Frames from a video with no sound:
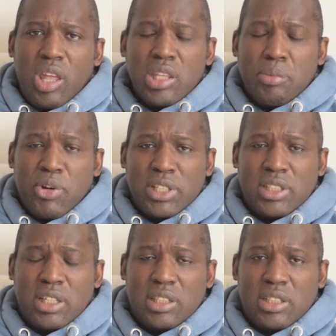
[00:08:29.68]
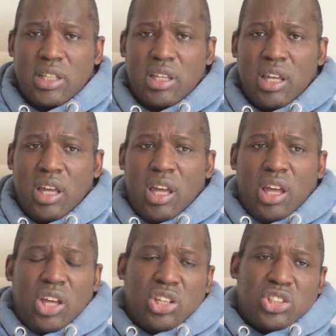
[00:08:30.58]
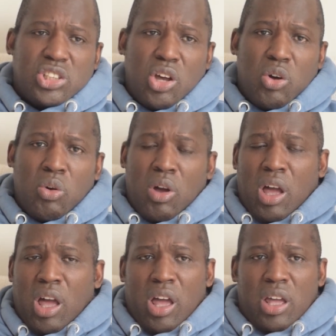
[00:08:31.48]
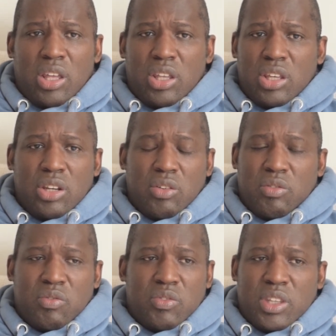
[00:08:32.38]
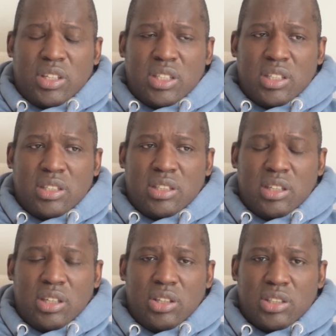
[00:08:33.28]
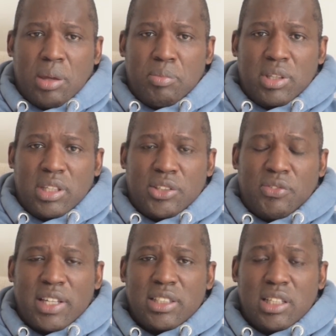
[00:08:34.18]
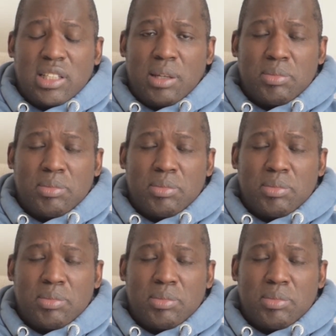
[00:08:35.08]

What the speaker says: the presidency. So, you know, this is, you know, something that's fascinating.